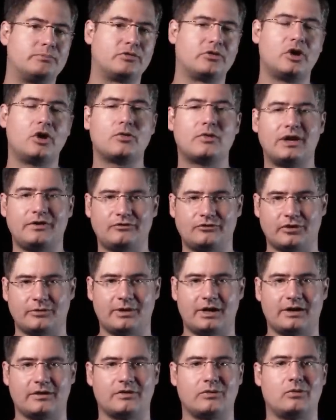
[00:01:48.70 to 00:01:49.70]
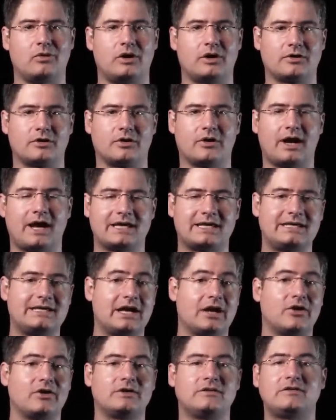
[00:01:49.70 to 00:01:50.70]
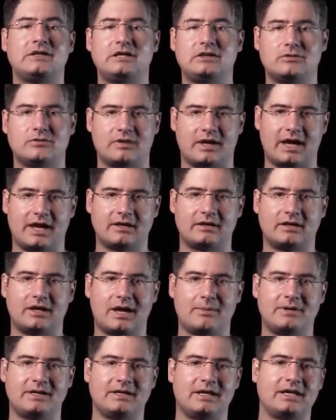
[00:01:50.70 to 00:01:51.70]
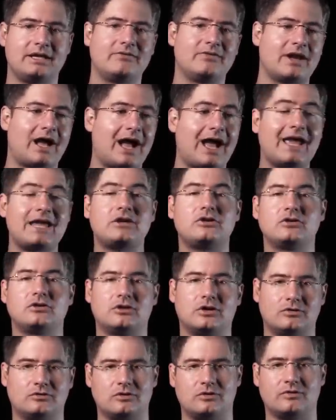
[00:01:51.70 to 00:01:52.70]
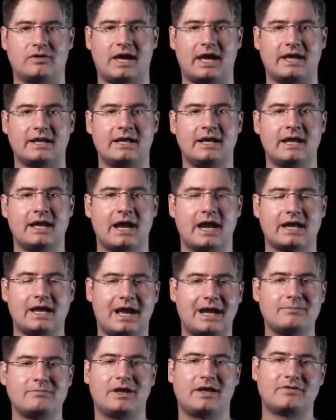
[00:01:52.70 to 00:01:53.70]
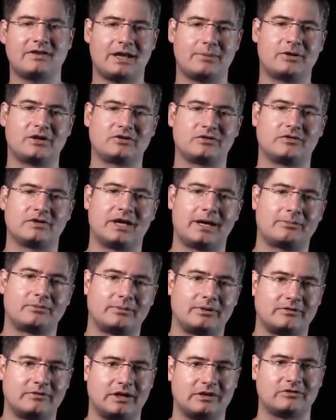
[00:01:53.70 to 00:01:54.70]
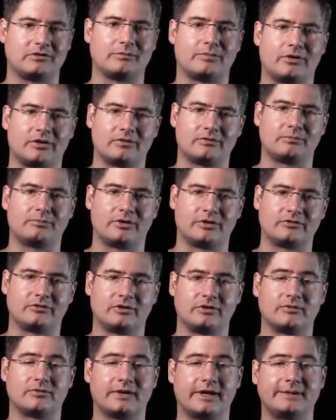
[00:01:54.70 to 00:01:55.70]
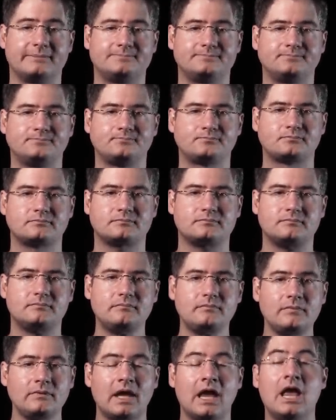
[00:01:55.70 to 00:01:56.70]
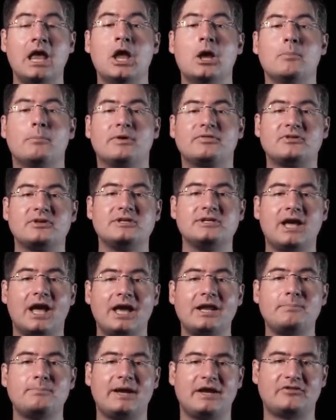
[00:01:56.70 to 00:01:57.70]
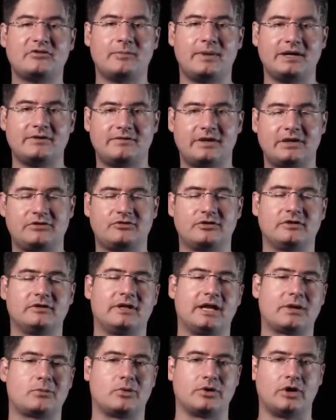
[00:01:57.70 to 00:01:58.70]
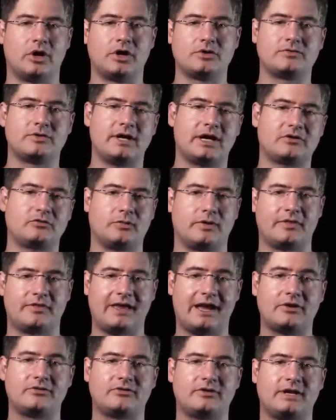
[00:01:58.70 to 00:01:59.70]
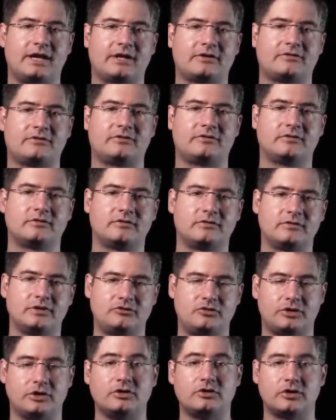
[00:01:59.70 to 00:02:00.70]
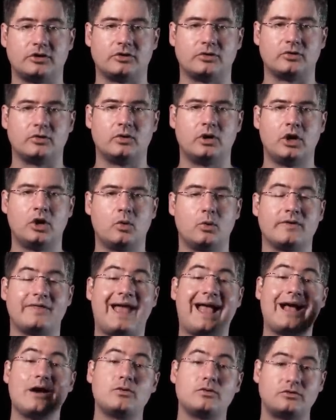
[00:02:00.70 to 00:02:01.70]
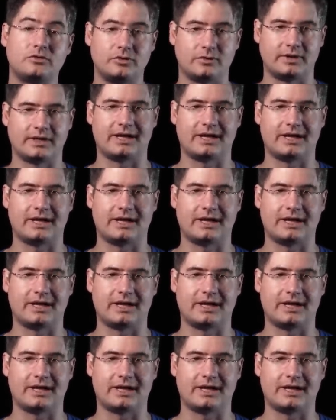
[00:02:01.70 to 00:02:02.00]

blow RefTerm out of the water. I guarantee you that. I mean, even I could go do that, and I'm not that much of an optimization per person, right? But the non pessimization, like 100x, 1000x, that you can do without doing